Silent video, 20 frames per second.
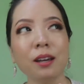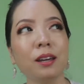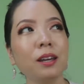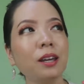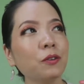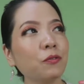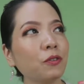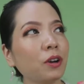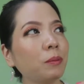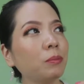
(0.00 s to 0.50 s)

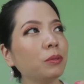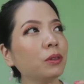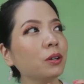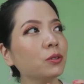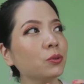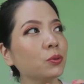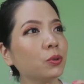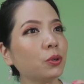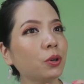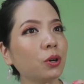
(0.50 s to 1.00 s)
If I'm
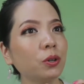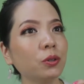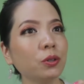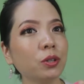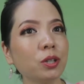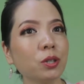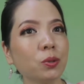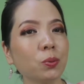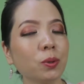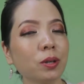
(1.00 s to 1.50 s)
not wrong,
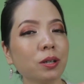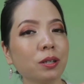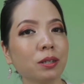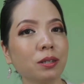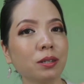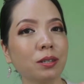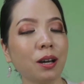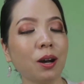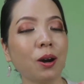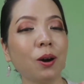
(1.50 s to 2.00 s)
this was
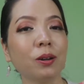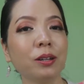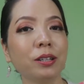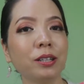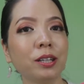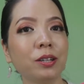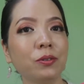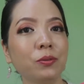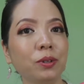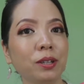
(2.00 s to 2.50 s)
their
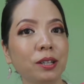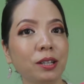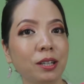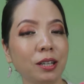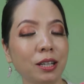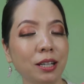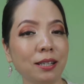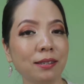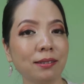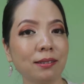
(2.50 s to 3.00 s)
holiday
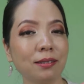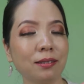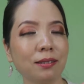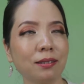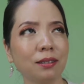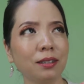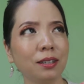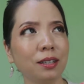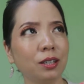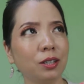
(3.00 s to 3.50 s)

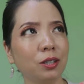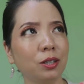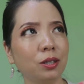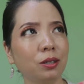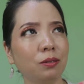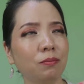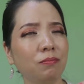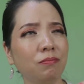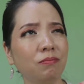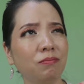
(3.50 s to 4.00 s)
release
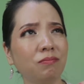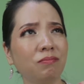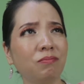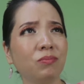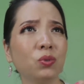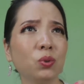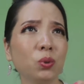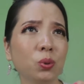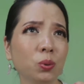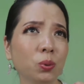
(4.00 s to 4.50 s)
in
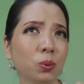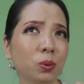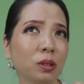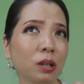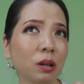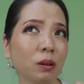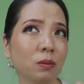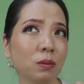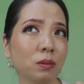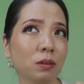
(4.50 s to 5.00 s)

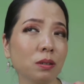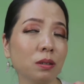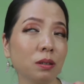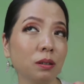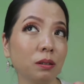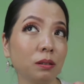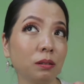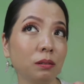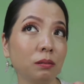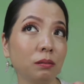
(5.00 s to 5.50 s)

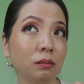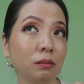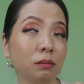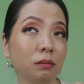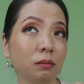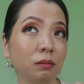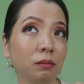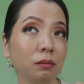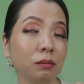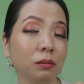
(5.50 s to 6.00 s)

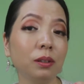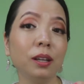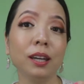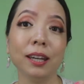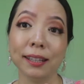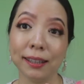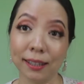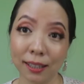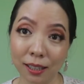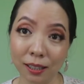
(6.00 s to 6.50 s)

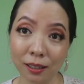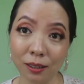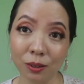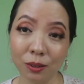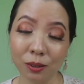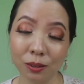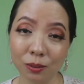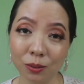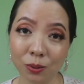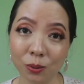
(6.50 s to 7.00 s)
2018,
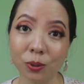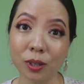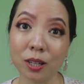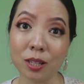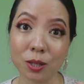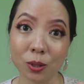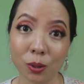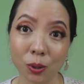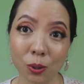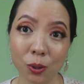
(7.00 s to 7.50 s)
2
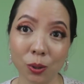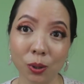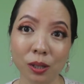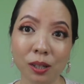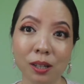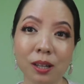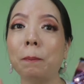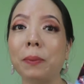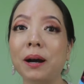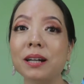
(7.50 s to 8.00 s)
years ago.
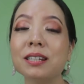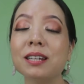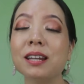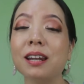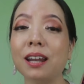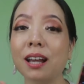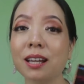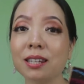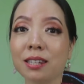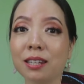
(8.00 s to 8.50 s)
But
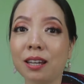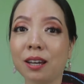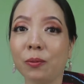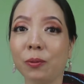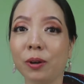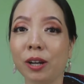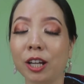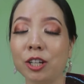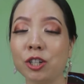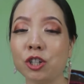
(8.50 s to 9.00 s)
last night
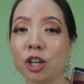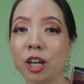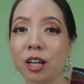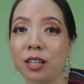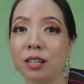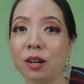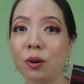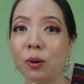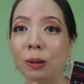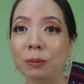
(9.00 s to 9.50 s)
when I checked
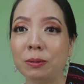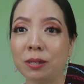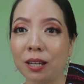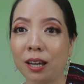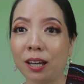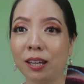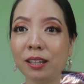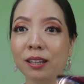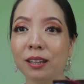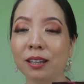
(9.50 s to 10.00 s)
their
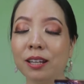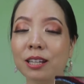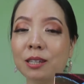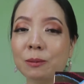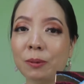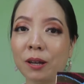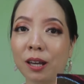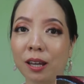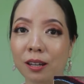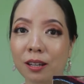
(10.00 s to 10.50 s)
website, this
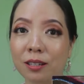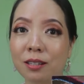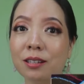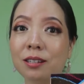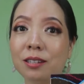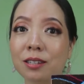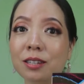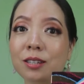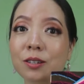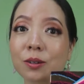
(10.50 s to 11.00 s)
palette
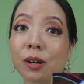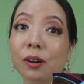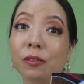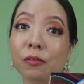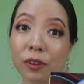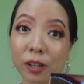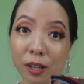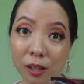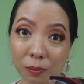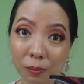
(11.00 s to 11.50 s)
is still
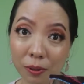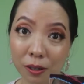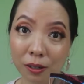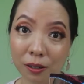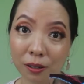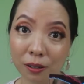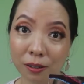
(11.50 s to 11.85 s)
available.